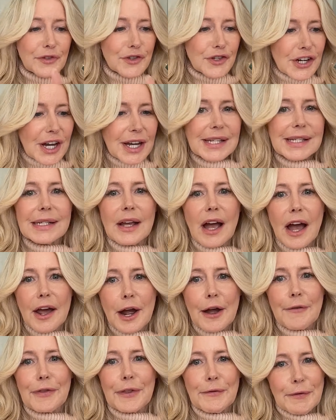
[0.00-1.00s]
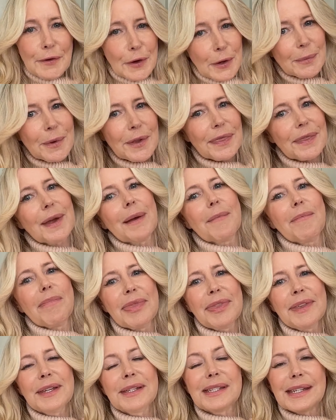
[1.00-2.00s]
just got off the phone with
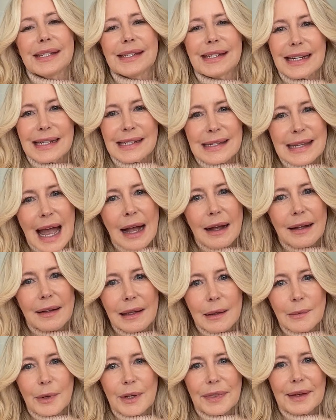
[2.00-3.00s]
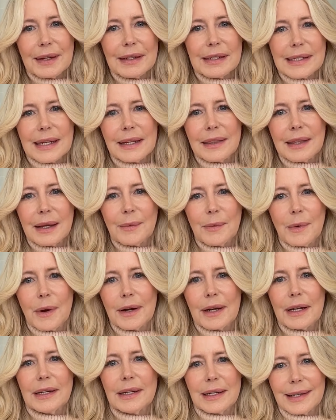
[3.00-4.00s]
them. This is exactly what they said they
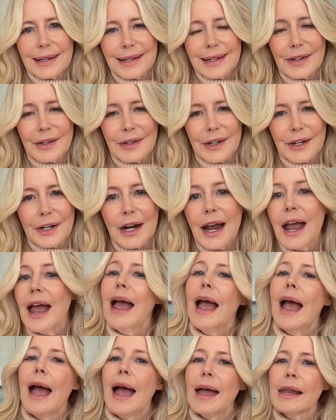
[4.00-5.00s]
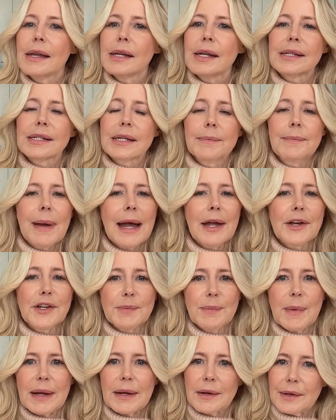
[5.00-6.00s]
wanted to hear. And as a
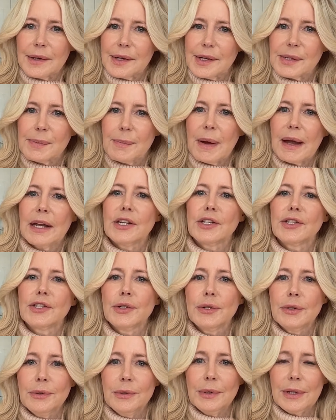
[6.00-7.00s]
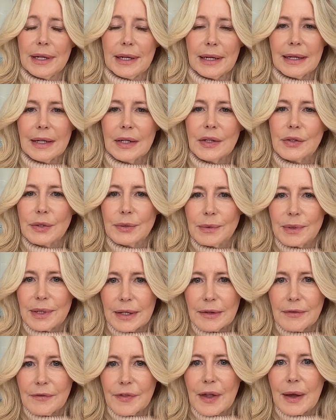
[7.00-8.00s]
matchmaker, it is my duty to
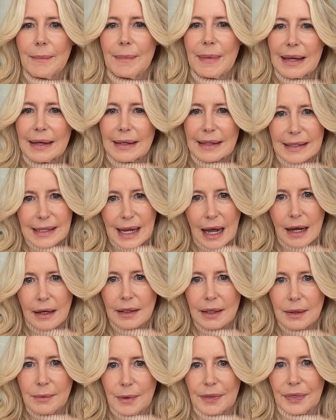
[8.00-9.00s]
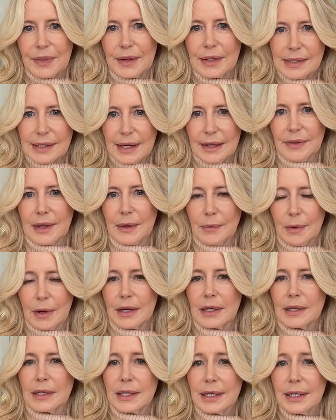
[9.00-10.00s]
give them exactly what they said they
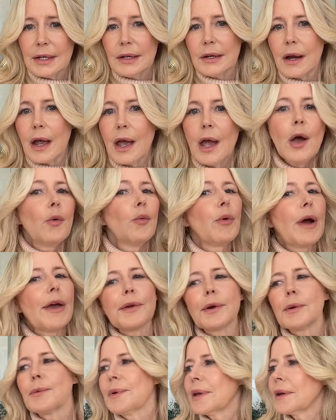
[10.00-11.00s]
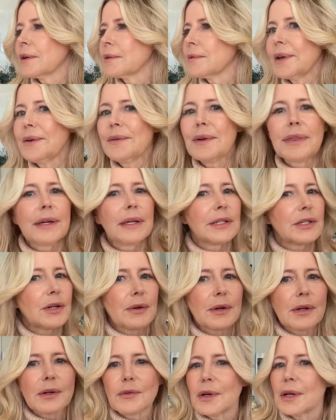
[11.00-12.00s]
wanted to hear. Whether we agree with it,
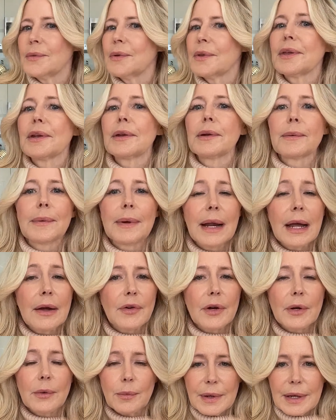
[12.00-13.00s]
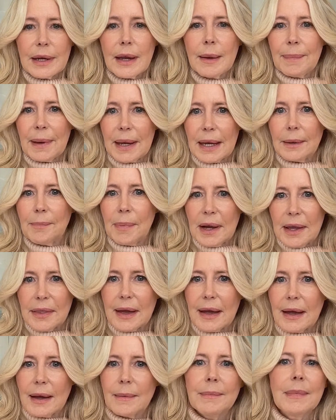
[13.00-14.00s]
don't agree with it, or whatever, we get paid by
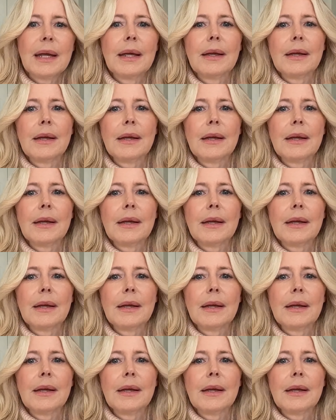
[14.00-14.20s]
them